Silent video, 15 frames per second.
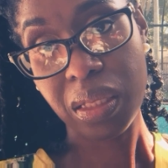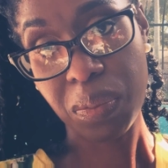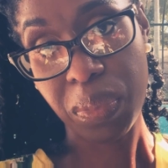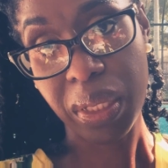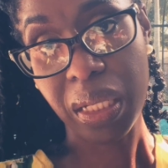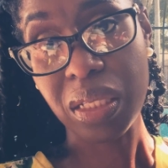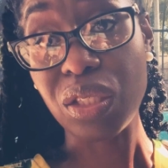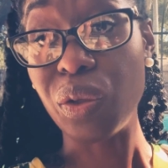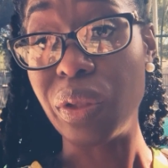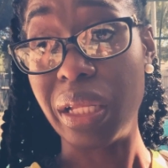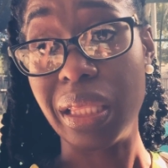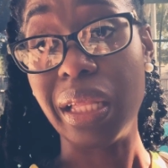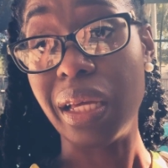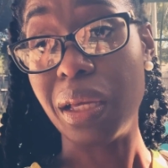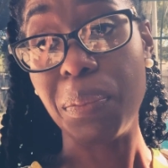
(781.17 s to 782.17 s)
to be so
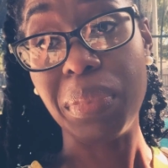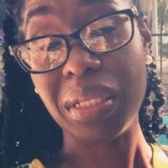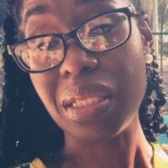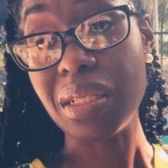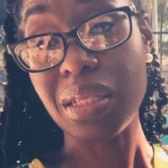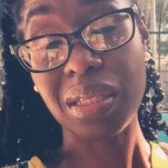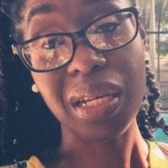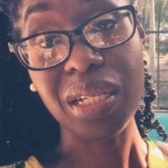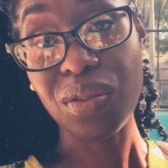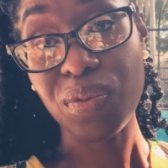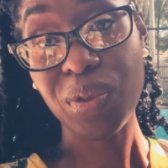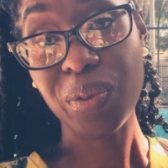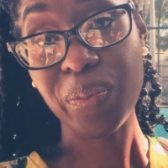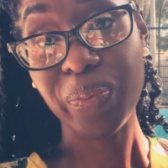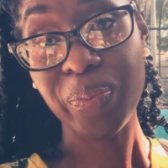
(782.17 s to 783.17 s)
that they can be successful.